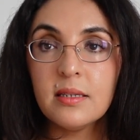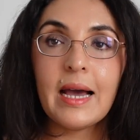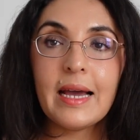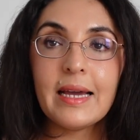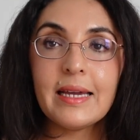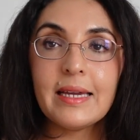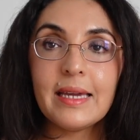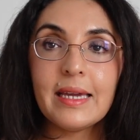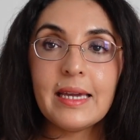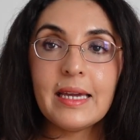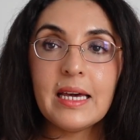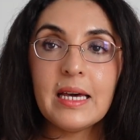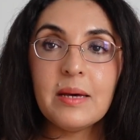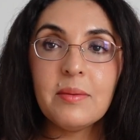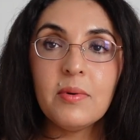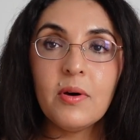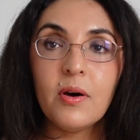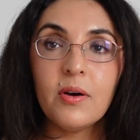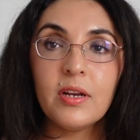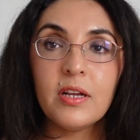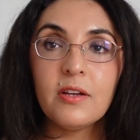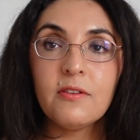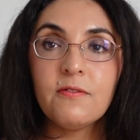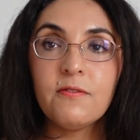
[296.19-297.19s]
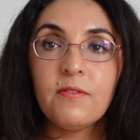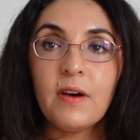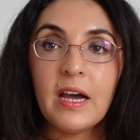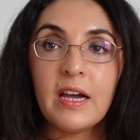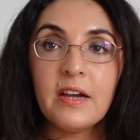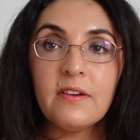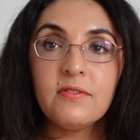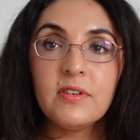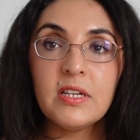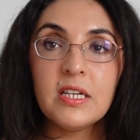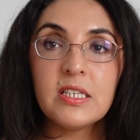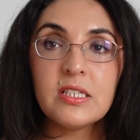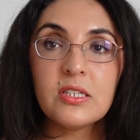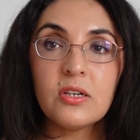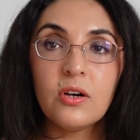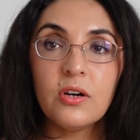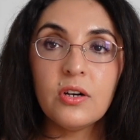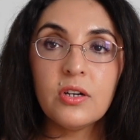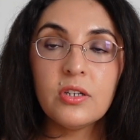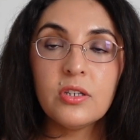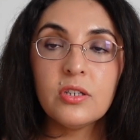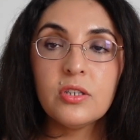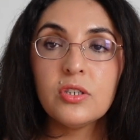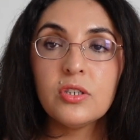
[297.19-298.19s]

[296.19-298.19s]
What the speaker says: I am on a 5 days on,